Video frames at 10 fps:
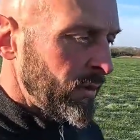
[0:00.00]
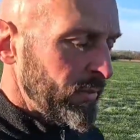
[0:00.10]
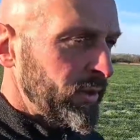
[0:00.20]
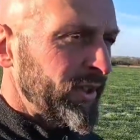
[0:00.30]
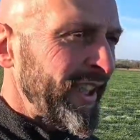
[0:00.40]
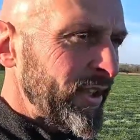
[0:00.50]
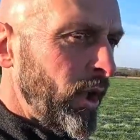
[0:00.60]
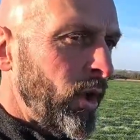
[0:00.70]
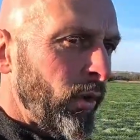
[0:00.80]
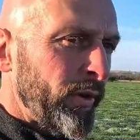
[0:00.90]
because that's the
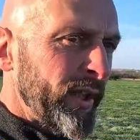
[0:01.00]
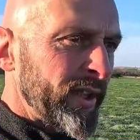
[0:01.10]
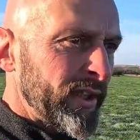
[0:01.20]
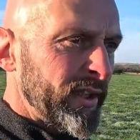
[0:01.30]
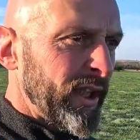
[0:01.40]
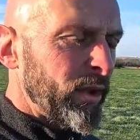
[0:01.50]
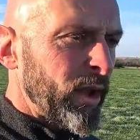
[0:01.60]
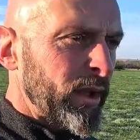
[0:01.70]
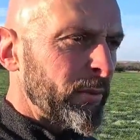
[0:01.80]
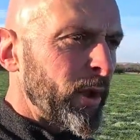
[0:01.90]
whole thing you know
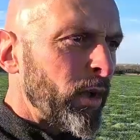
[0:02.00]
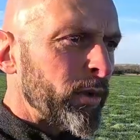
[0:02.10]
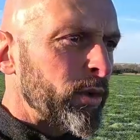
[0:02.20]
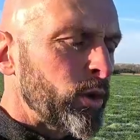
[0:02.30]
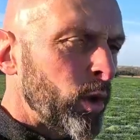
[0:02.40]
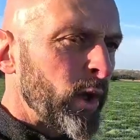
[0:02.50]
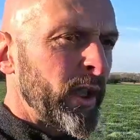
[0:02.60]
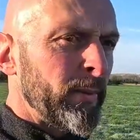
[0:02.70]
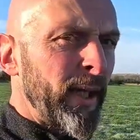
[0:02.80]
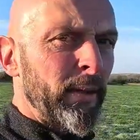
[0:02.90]
like i'm not
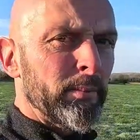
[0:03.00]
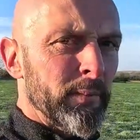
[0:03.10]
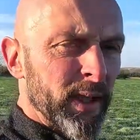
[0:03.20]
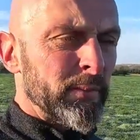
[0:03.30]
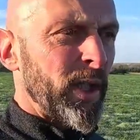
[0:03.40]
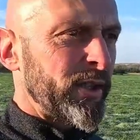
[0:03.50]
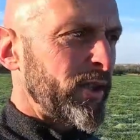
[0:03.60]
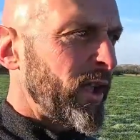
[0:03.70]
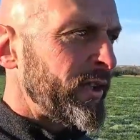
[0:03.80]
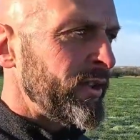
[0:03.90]
talking about minimizing
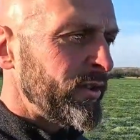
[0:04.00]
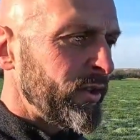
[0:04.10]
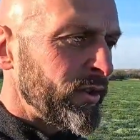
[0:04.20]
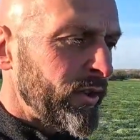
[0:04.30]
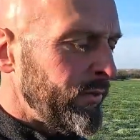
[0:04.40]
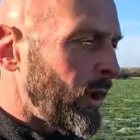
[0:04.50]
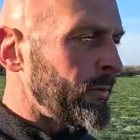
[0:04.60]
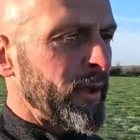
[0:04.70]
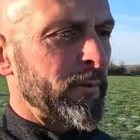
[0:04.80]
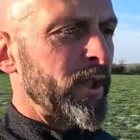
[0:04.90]
nitrogen use. If you want to
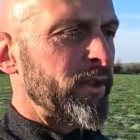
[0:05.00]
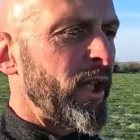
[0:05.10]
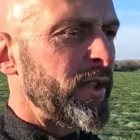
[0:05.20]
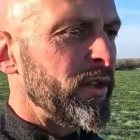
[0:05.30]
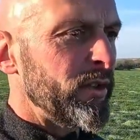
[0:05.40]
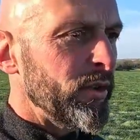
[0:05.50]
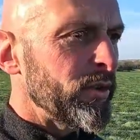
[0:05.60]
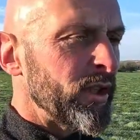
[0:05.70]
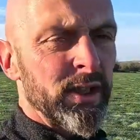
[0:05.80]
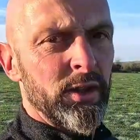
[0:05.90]
minimize nitrogen
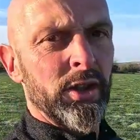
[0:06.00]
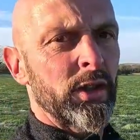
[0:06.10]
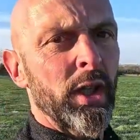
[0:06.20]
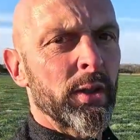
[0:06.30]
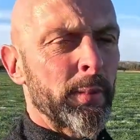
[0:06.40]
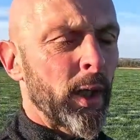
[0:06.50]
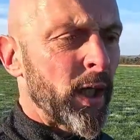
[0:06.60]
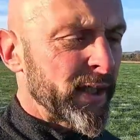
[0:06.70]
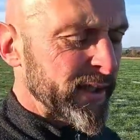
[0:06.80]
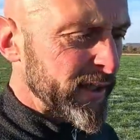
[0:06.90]
use, then just don't
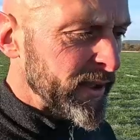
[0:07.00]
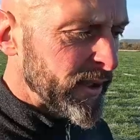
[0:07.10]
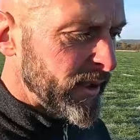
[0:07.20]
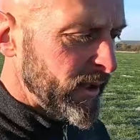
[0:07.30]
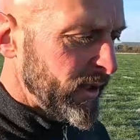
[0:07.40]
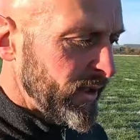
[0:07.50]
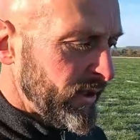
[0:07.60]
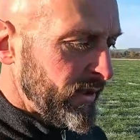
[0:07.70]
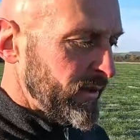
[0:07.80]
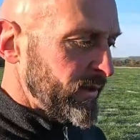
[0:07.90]
apply any.
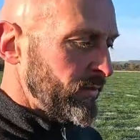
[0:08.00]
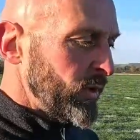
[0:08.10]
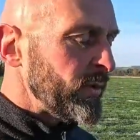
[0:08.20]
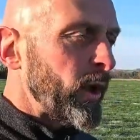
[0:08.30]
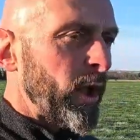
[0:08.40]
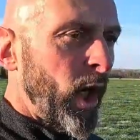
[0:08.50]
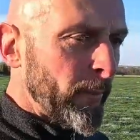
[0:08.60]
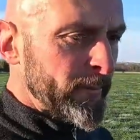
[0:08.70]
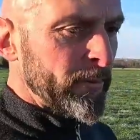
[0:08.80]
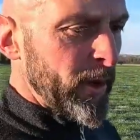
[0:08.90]
We want to
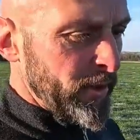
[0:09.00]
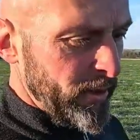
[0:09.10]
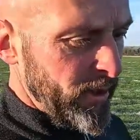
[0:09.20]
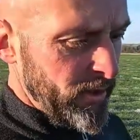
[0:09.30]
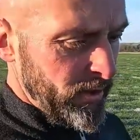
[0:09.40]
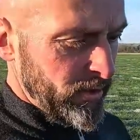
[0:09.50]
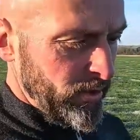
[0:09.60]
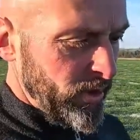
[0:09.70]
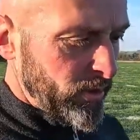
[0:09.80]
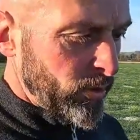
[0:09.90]
optimize nitrogen
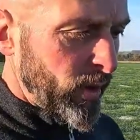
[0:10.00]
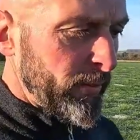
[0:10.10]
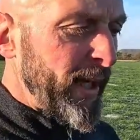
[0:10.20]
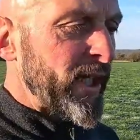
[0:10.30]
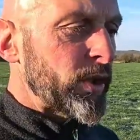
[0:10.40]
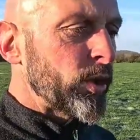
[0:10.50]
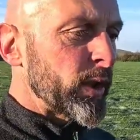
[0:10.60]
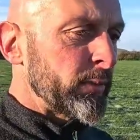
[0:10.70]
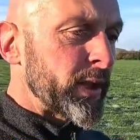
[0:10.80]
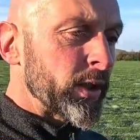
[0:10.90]
use. We want to make sure
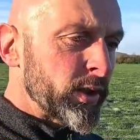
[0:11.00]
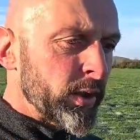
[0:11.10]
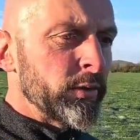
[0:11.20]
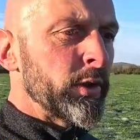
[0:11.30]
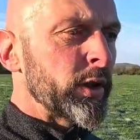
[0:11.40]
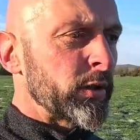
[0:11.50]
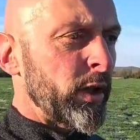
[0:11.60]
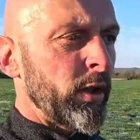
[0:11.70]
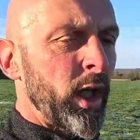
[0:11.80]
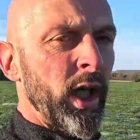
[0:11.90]
that we continue to
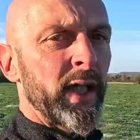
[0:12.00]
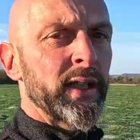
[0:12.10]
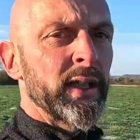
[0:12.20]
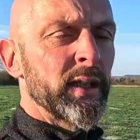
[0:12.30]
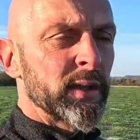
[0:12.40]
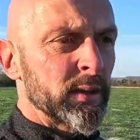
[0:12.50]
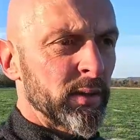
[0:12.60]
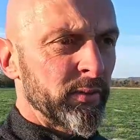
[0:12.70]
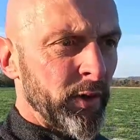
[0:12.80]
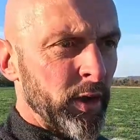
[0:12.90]
grow high
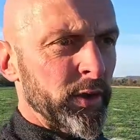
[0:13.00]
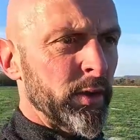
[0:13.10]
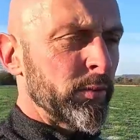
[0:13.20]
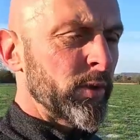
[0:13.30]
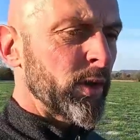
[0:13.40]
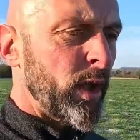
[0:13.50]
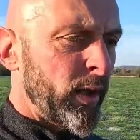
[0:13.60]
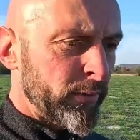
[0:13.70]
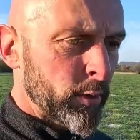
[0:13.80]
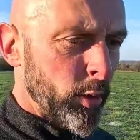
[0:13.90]
volumes
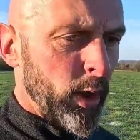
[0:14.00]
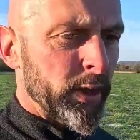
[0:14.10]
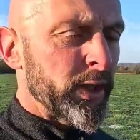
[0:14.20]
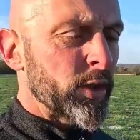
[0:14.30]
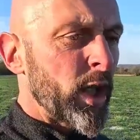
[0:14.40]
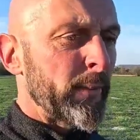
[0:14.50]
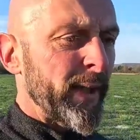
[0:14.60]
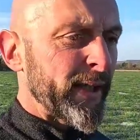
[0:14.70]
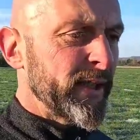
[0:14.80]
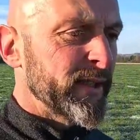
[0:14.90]
of quality dry
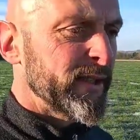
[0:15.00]
matter,